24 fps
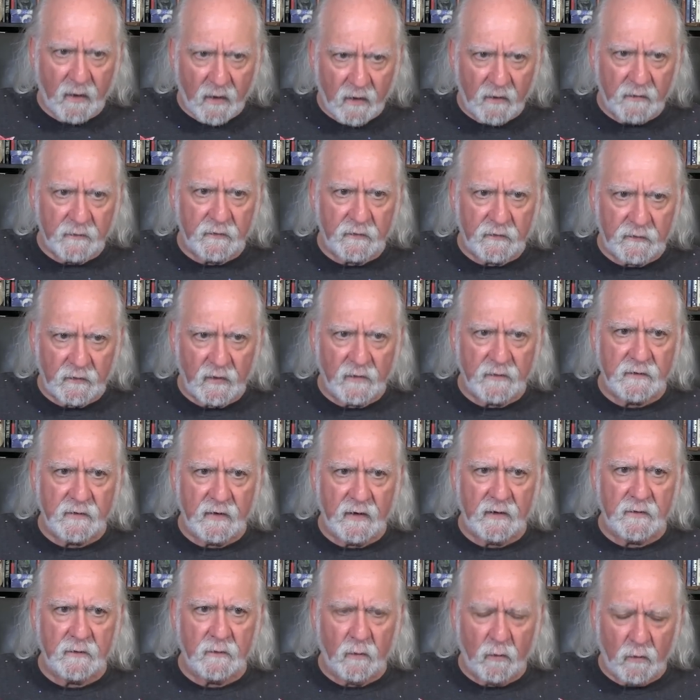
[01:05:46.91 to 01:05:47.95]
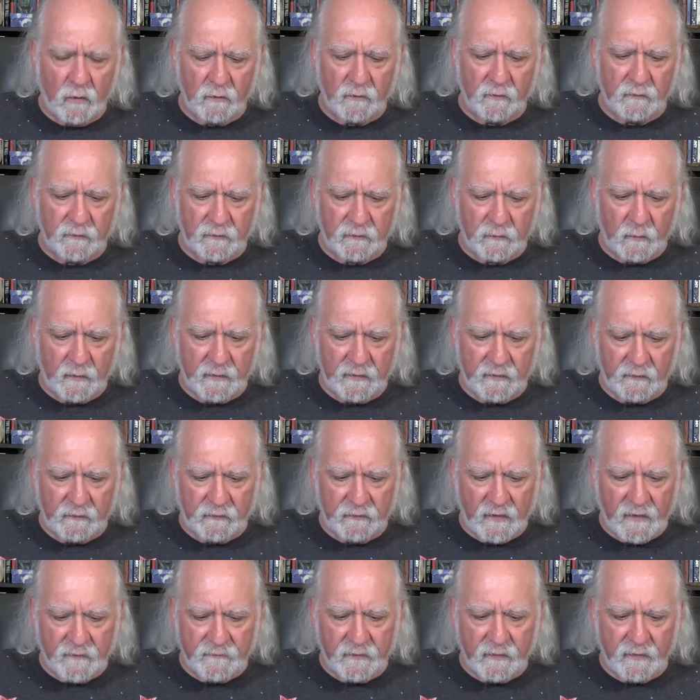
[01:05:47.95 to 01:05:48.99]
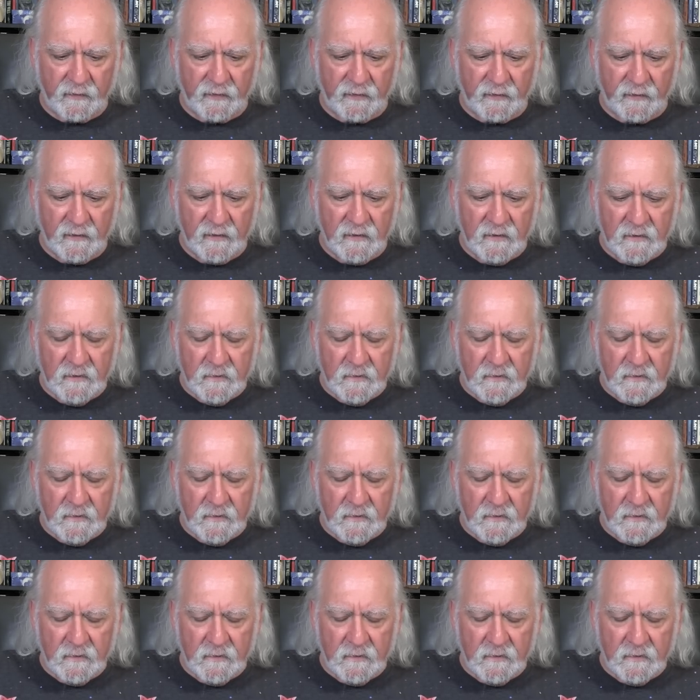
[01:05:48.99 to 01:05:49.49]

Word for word: on Sunday, August 27th.